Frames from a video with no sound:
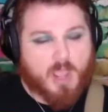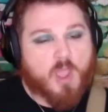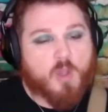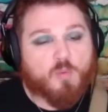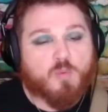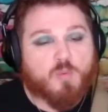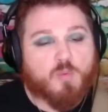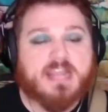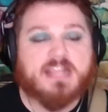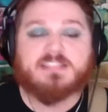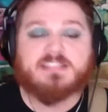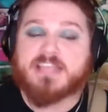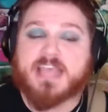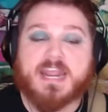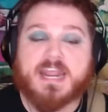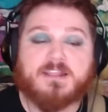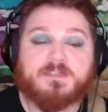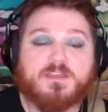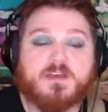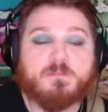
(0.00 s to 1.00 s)
We
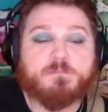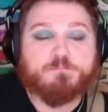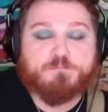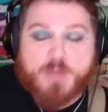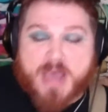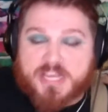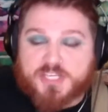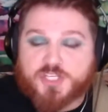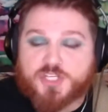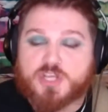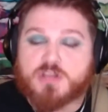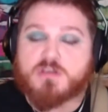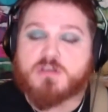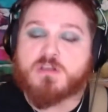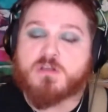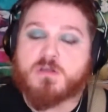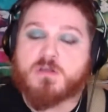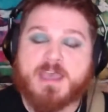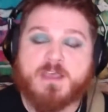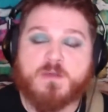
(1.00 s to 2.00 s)
take the pressure
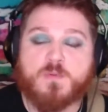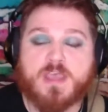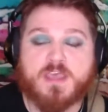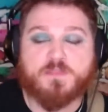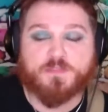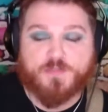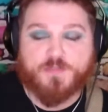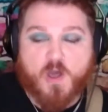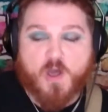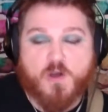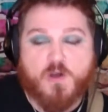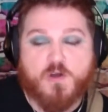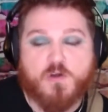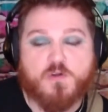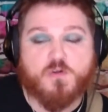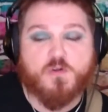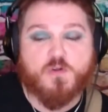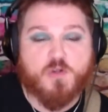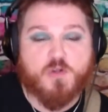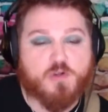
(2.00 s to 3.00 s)
and we
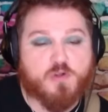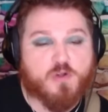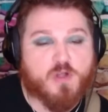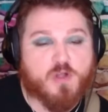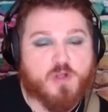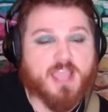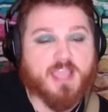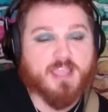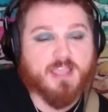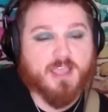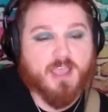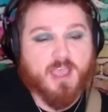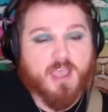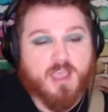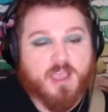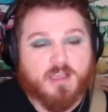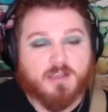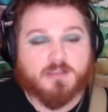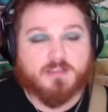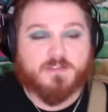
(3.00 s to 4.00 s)
throw away.
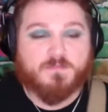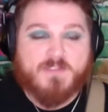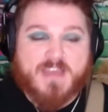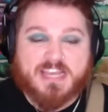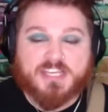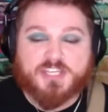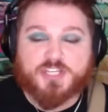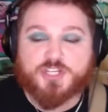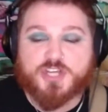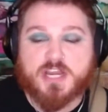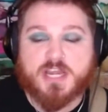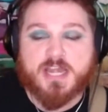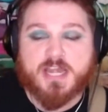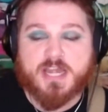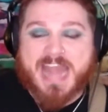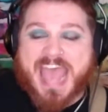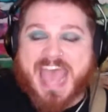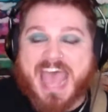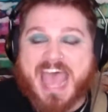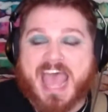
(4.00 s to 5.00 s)

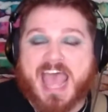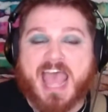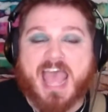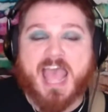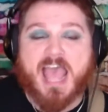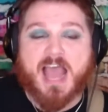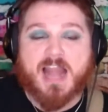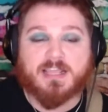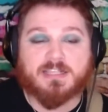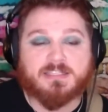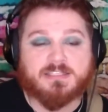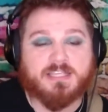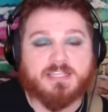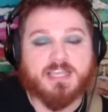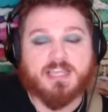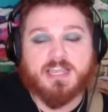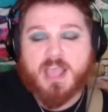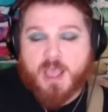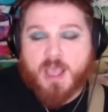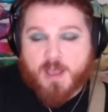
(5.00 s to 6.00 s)

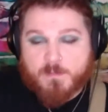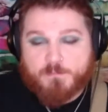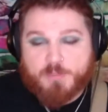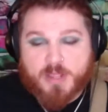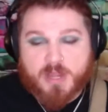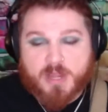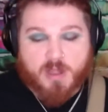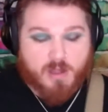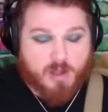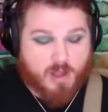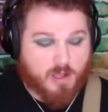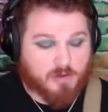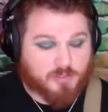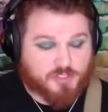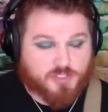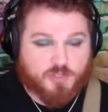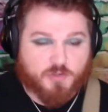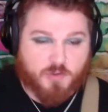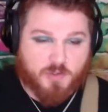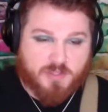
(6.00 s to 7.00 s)
Conventionality belongs
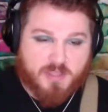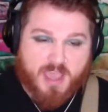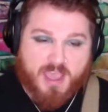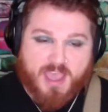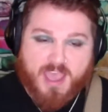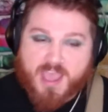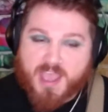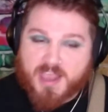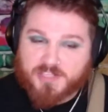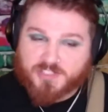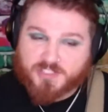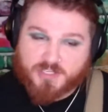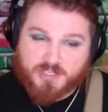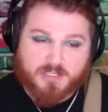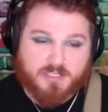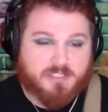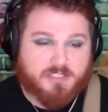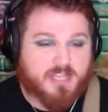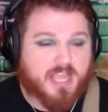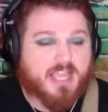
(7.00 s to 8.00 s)
to
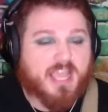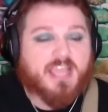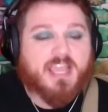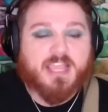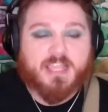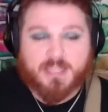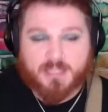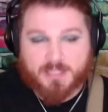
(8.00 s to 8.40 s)
yesterday.